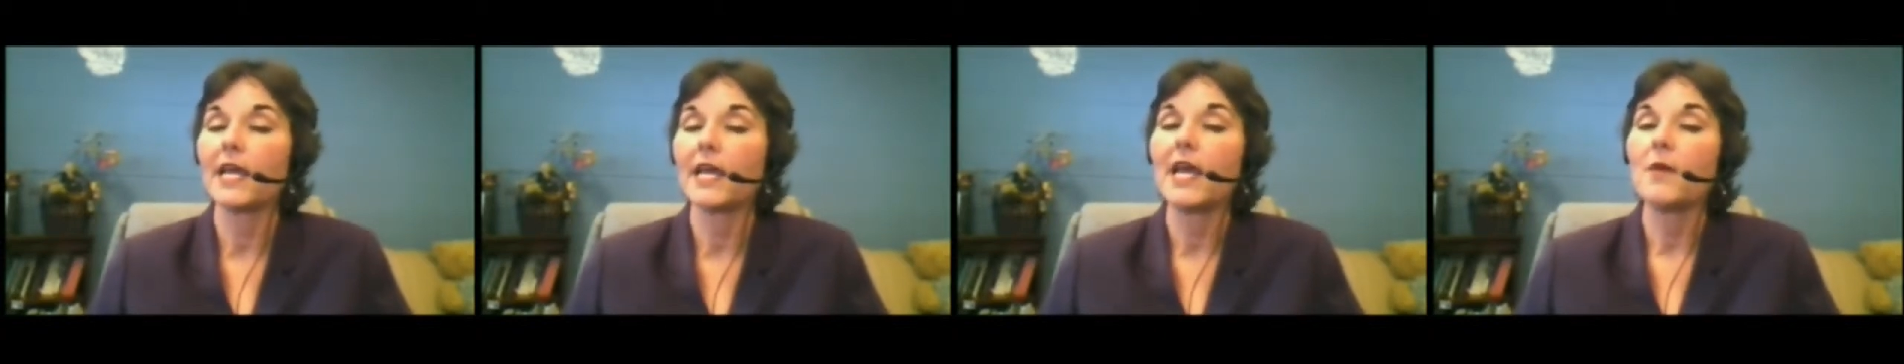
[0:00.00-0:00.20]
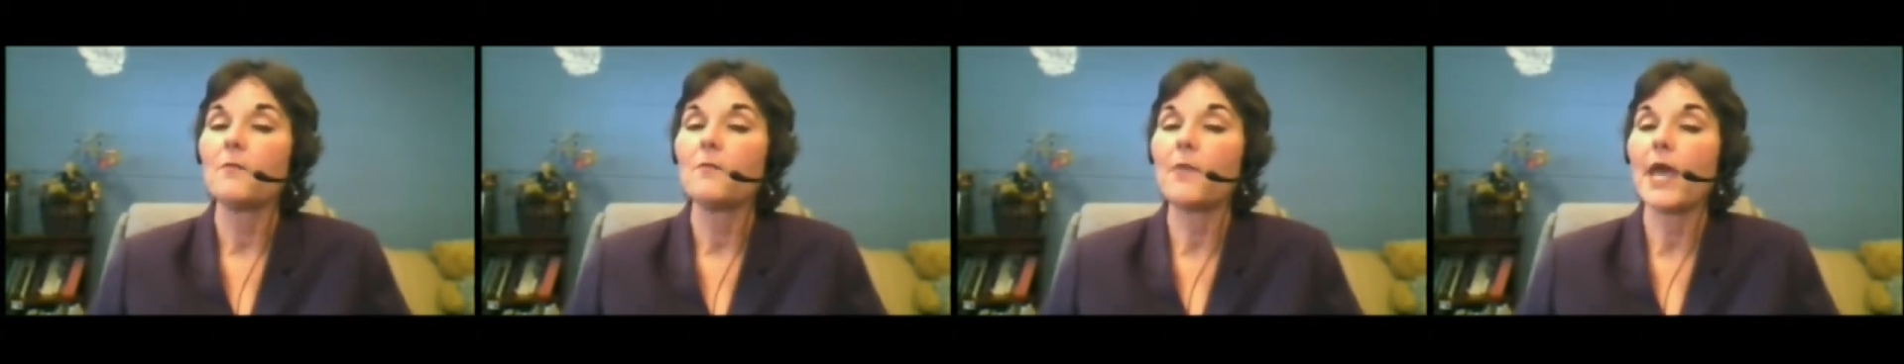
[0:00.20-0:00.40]

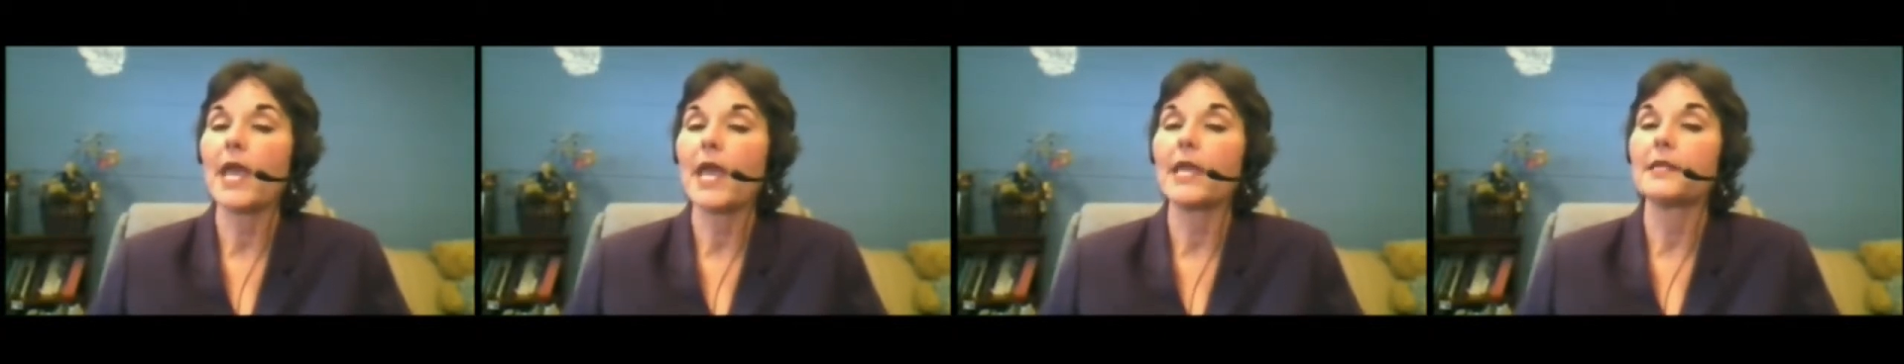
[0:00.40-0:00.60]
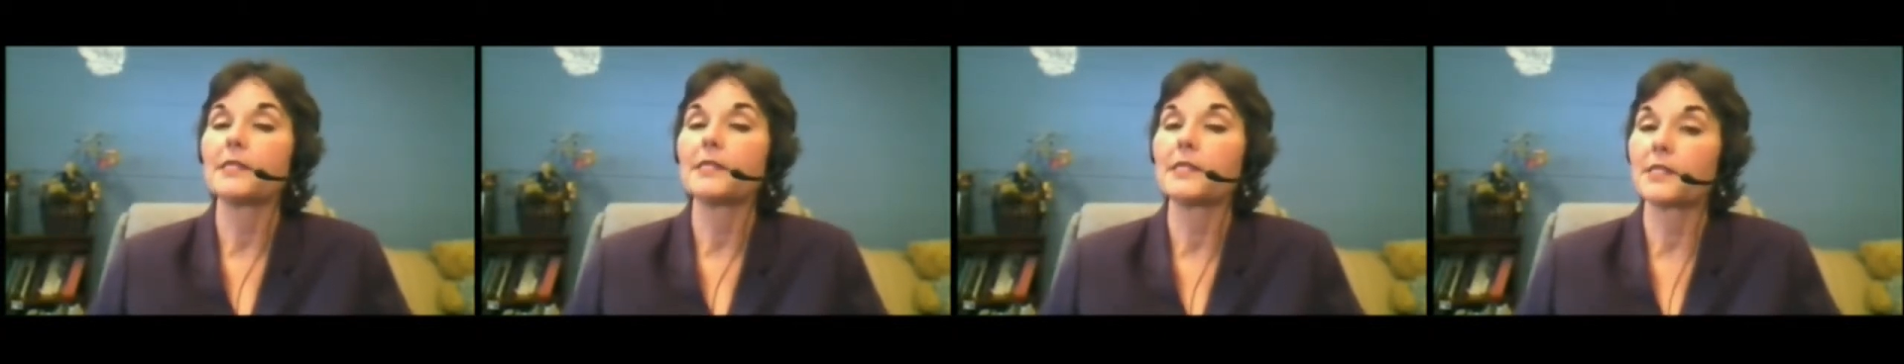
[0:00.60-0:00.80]
paying
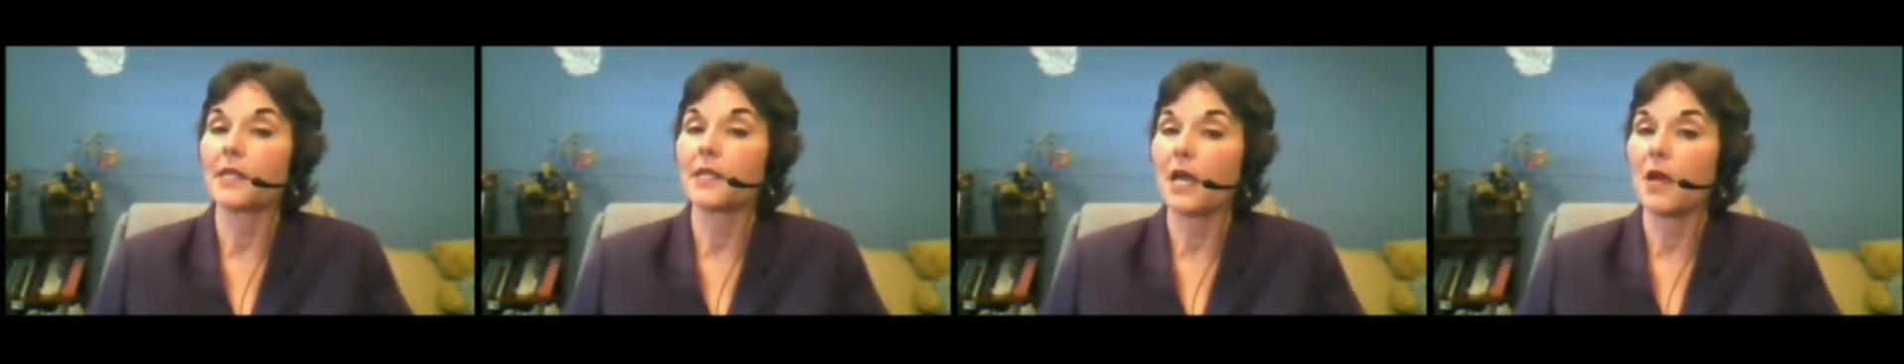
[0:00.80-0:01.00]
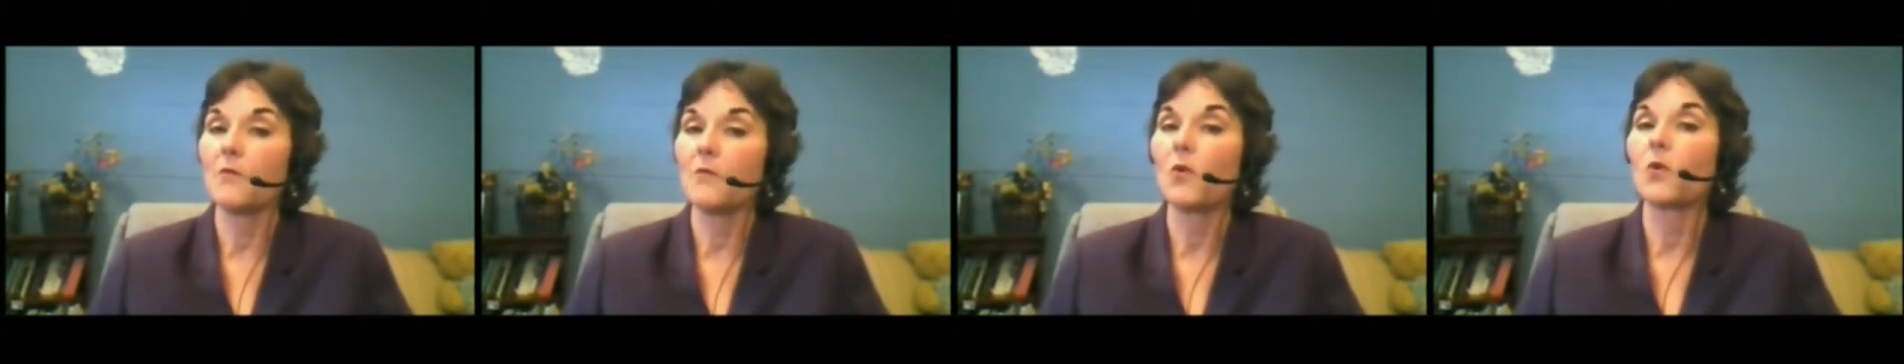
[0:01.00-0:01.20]

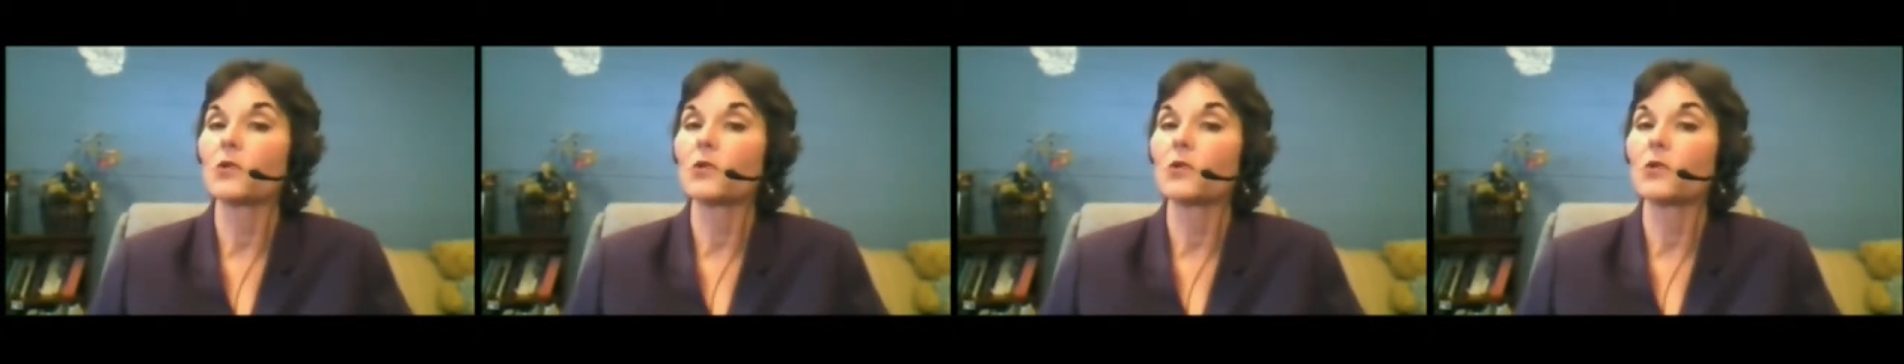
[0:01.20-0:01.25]
some or